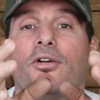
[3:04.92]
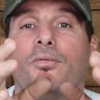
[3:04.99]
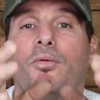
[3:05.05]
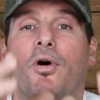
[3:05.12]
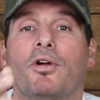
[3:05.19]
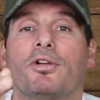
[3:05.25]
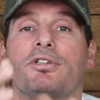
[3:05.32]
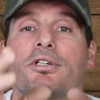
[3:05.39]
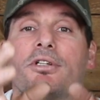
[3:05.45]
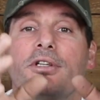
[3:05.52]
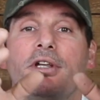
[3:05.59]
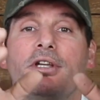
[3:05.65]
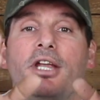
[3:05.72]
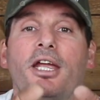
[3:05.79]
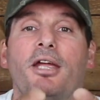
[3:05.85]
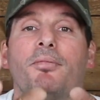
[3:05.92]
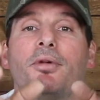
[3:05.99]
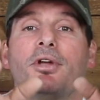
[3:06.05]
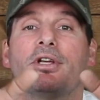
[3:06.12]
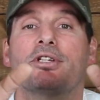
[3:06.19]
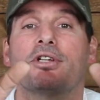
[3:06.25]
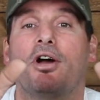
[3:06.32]
what the
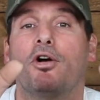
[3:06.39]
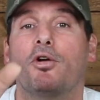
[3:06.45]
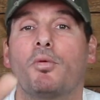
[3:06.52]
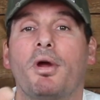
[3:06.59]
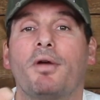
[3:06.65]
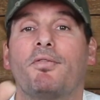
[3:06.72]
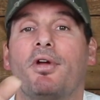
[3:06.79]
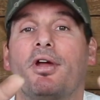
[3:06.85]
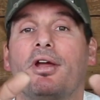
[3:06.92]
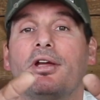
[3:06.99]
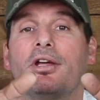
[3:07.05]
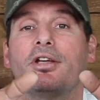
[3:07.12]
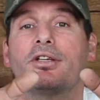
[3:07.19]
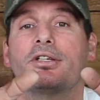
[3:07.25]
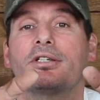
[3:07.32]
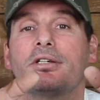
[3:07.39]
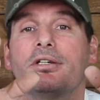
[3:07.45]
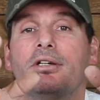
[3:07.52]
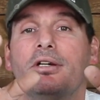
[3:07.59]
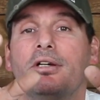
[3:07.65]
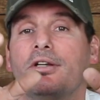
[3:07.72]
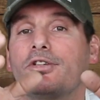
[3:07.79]
neighbours or whoever has
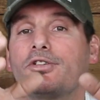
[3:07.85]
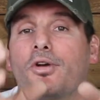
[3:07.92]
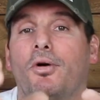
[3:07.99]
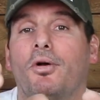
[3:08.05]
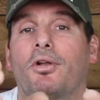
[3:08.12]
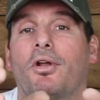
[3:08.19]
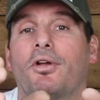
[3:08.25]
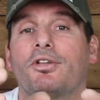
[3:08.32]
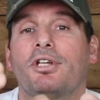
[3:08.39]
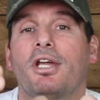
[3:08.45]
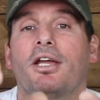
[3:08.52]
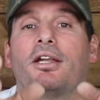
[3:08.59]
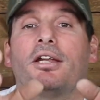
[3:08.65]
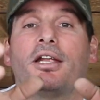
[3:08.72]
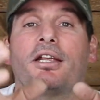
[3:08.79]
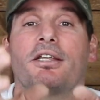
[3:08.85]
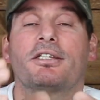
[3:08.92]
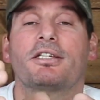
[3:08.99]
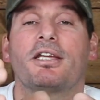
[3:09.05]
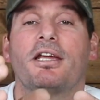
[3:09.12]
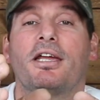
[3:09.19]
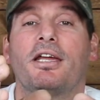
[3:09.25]
told on you, let's
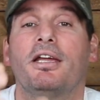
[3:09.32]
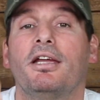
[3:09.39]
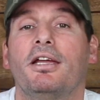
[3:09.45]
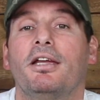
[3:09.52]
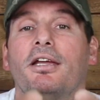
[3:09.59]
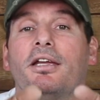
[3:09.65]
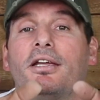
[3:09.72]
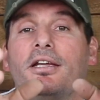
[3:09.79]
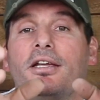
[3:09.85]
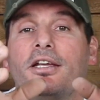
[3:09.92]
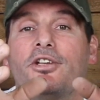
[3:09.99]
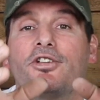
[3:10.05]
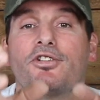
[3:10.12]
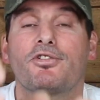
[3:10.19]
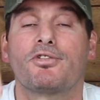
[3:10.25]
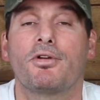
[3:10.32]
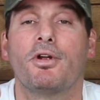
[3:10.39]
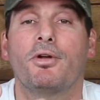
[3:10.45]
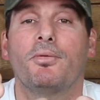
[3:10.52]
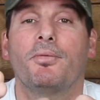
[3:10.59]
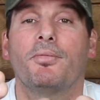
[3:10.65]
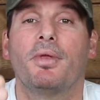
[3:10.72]
say, is
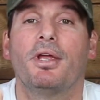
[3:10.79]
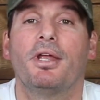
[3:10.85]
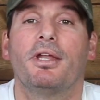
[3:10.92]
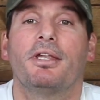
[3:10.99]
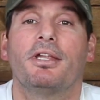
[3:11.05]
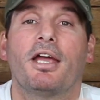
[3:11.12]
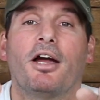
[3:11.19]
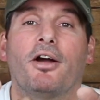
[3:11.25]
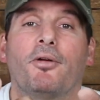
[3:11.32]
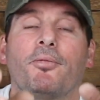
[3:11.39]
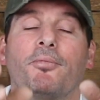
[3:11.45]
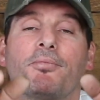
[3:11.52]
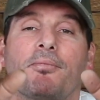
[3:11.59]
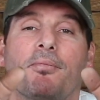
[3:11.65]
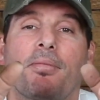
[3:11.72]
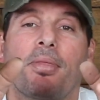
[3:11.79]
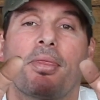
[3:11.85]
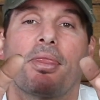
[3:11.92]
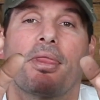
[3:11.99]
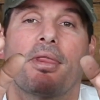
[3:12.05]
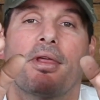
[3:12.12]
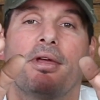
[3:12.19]
true. Now,
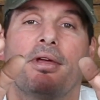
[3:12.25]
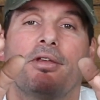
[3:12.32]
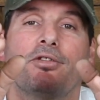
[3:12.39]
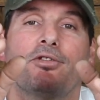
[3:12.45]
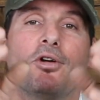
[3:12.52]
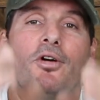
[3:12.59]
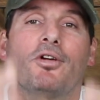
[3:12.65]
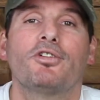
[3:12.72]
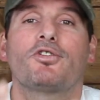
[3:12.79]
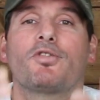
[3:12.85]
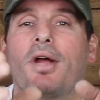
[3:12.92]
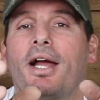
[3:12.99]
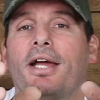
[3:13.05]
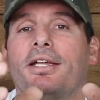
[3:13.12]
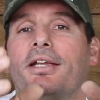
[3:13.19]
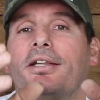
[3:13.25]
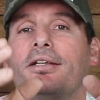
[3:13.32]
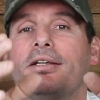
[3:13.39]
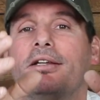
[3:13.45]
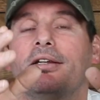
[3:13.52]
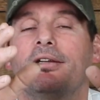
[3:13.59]
don't try and